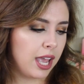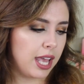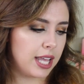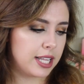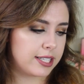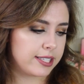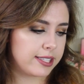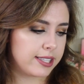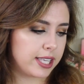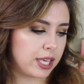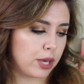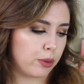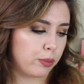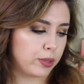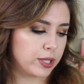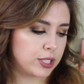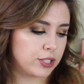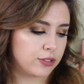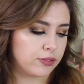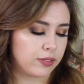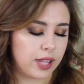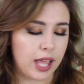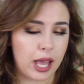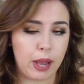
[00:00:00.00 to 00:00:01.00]
It's the
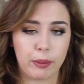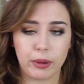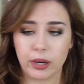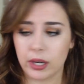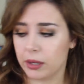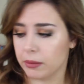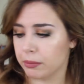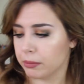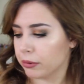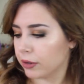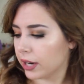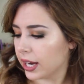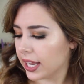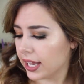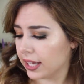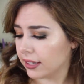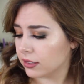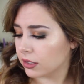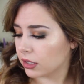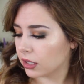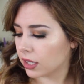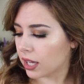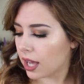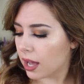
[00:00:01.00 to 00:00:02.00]
Wishflower
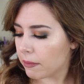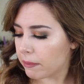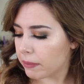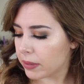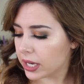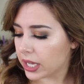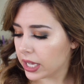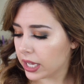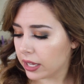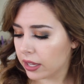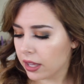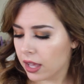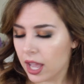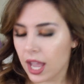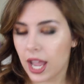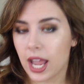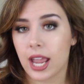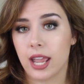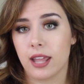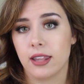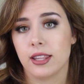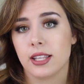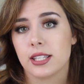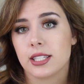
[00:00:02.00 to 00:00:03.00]
brand or company,
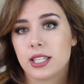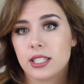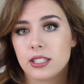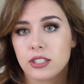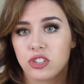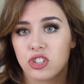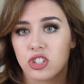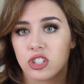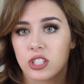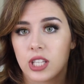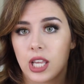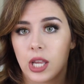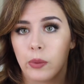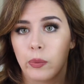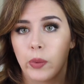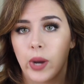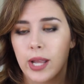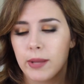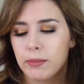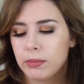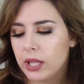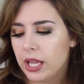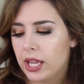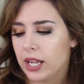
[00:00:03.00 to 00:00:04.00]
and this is just a
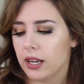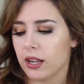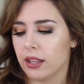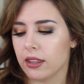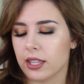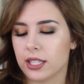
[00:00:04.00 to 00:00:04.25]
white blend.